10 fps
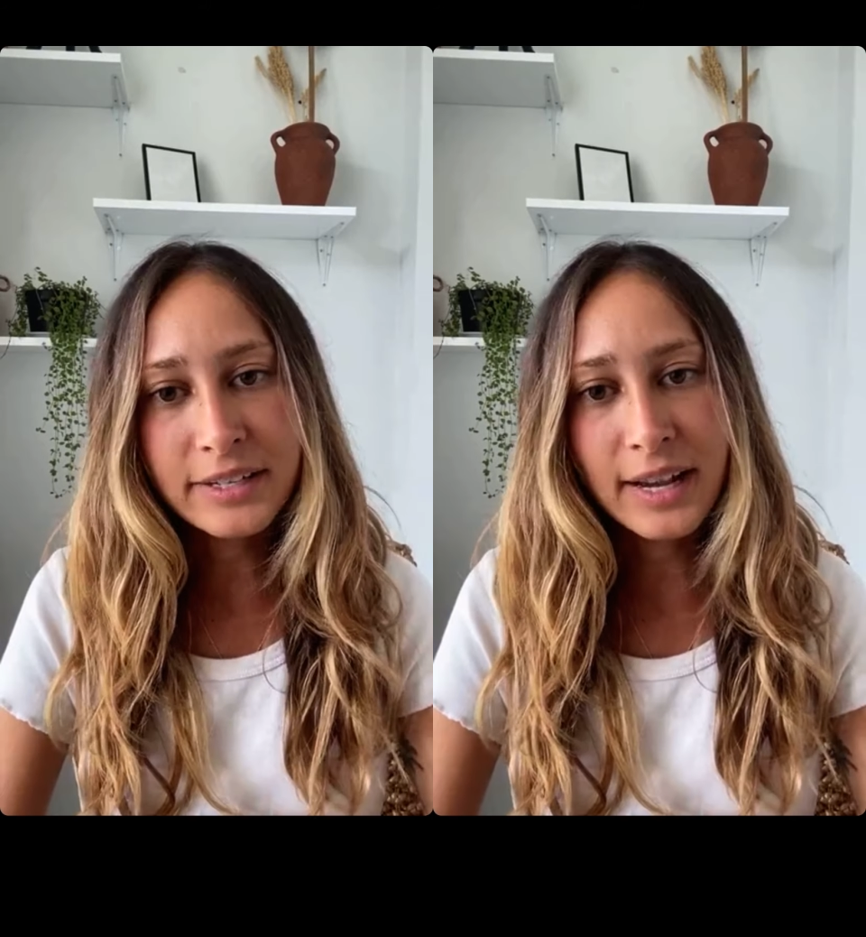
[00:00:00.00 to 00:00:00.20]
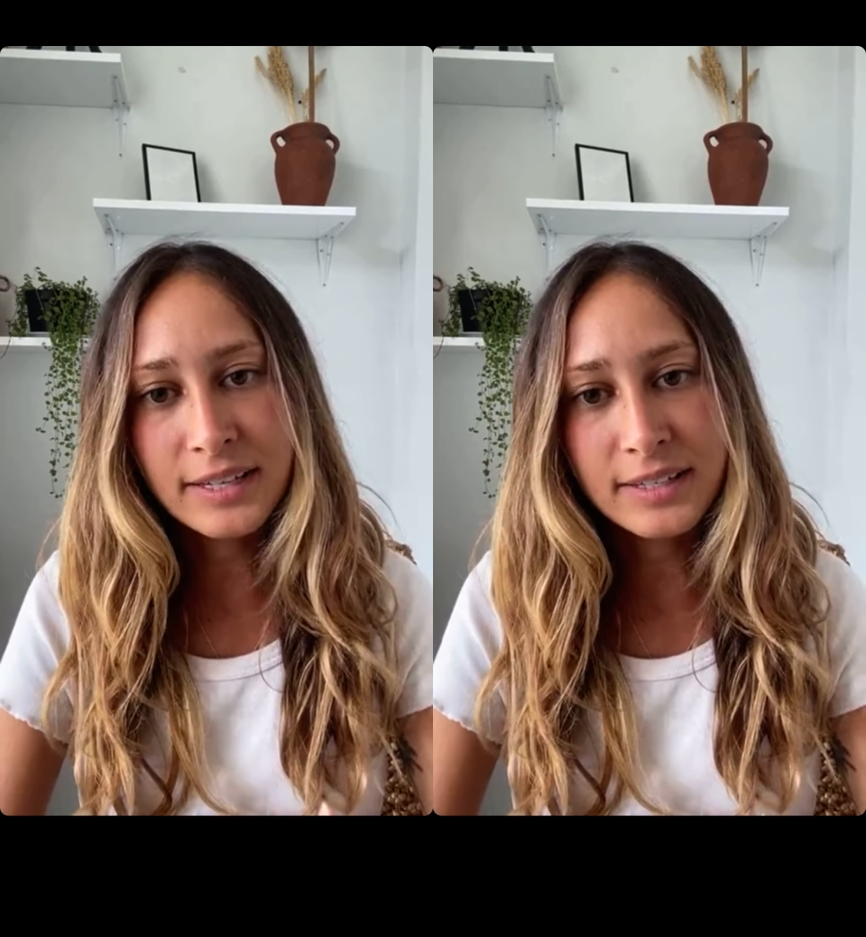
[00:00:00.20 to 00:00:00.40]

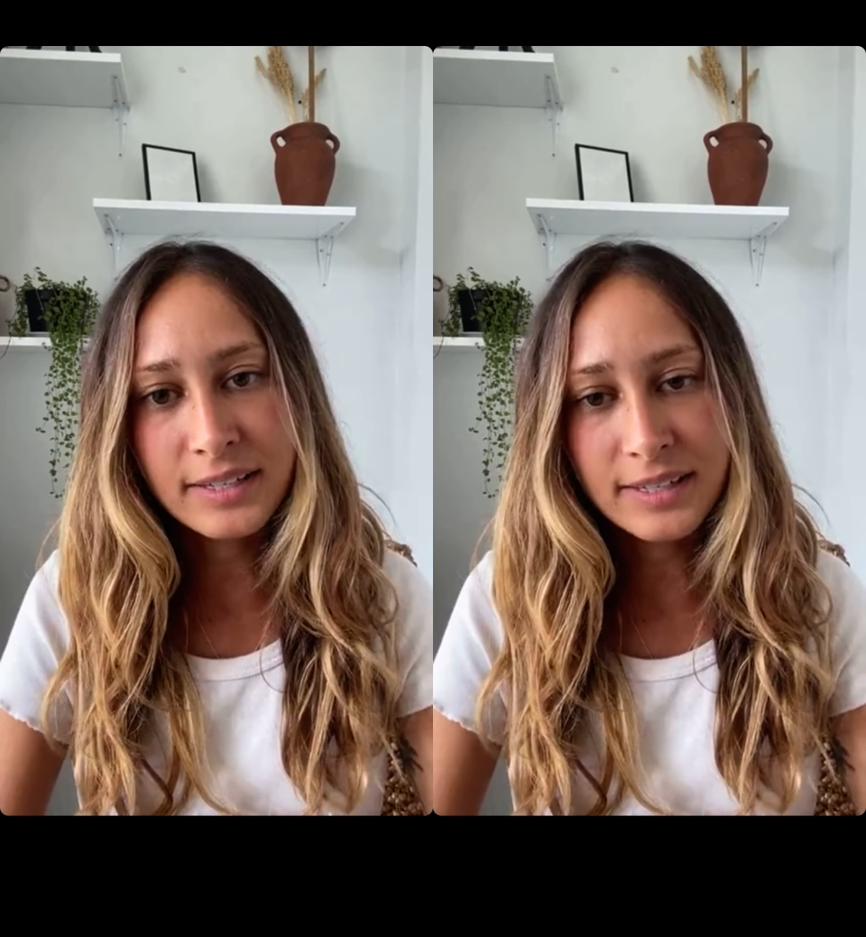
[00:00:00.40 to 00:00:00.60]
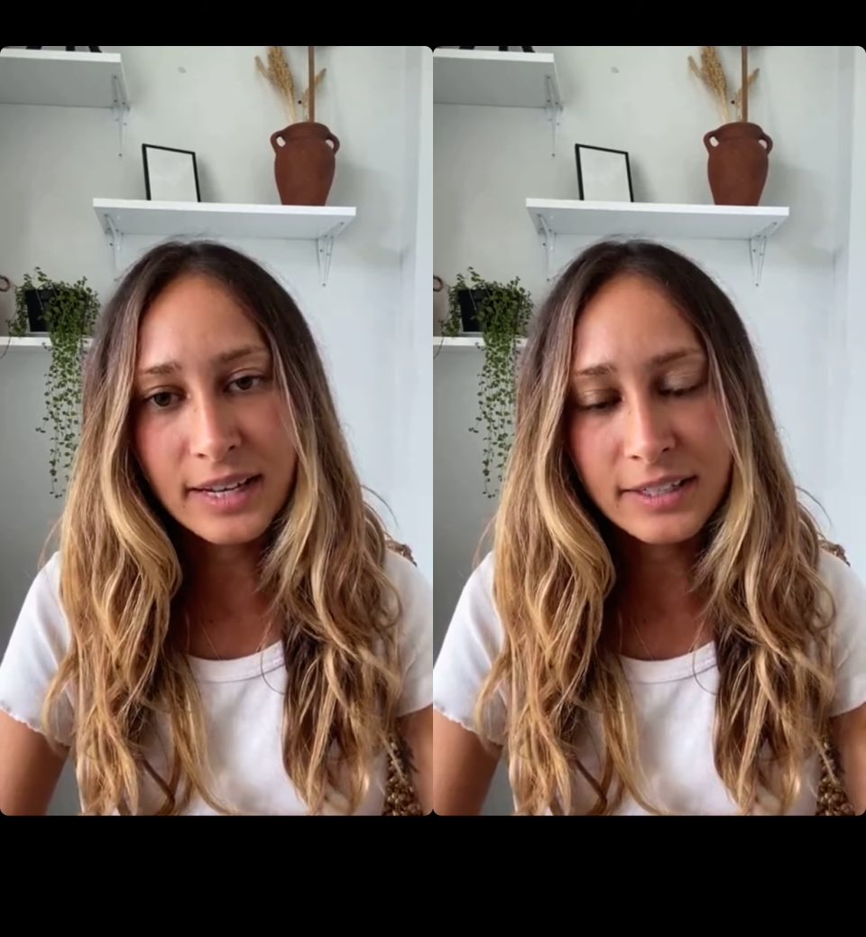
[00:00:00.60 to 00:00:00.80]
tax
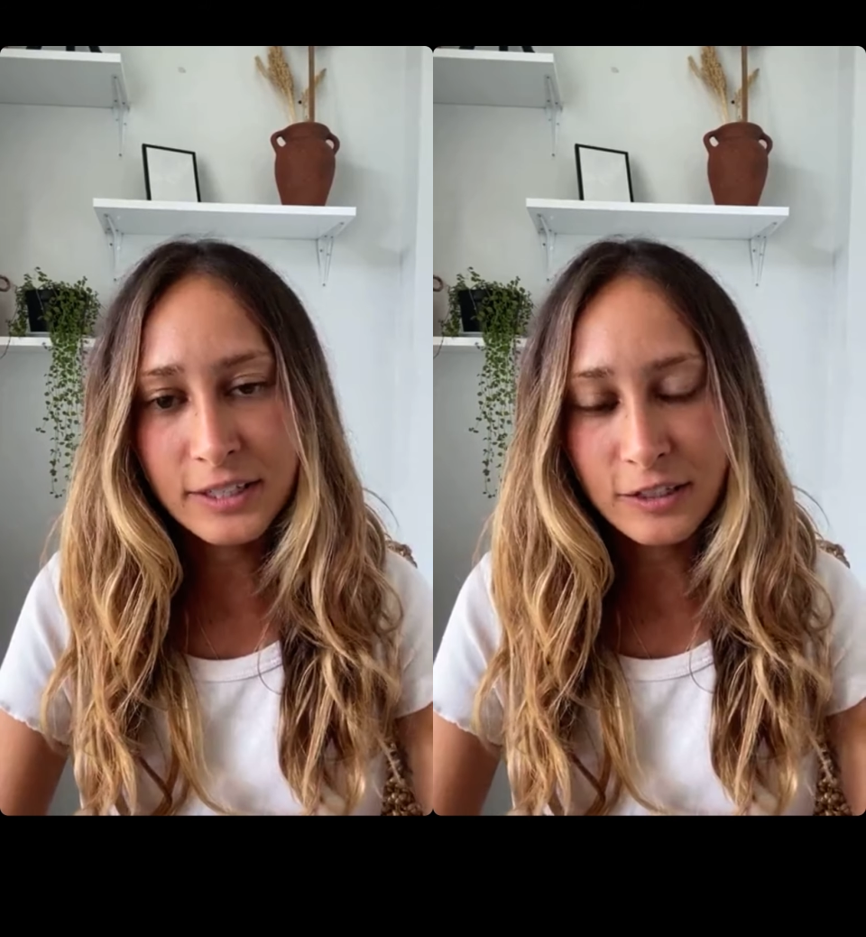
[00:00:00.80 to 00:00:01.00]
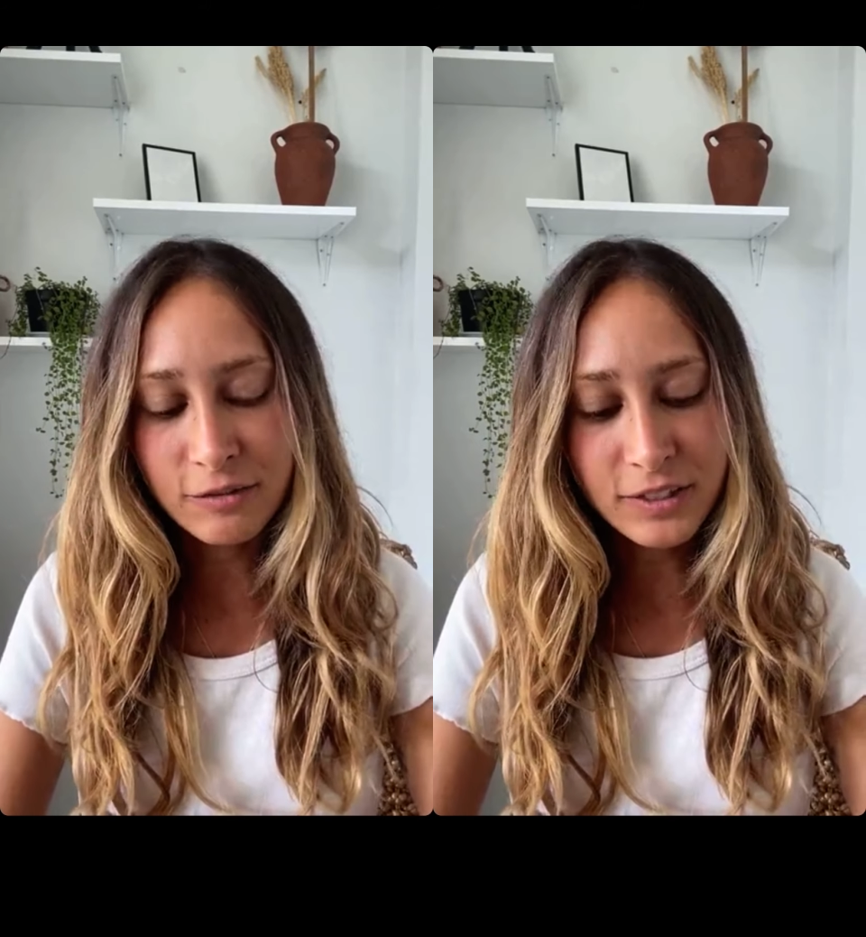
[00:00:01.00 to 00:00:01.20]

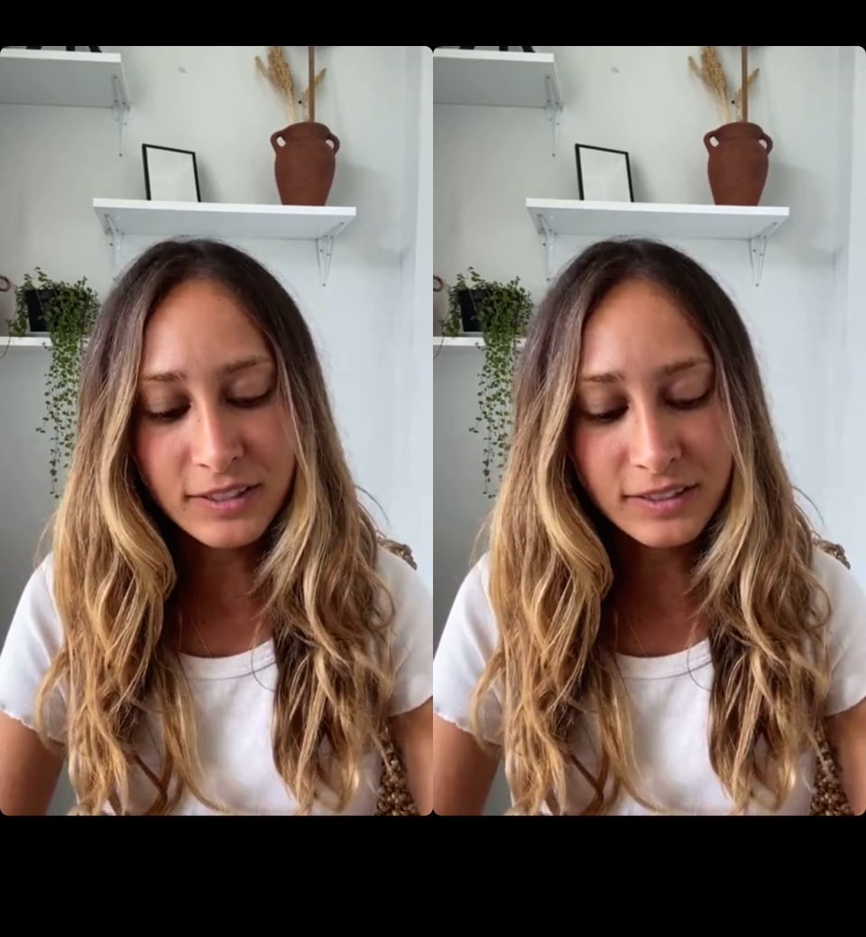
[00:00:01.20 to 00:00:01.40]
incentives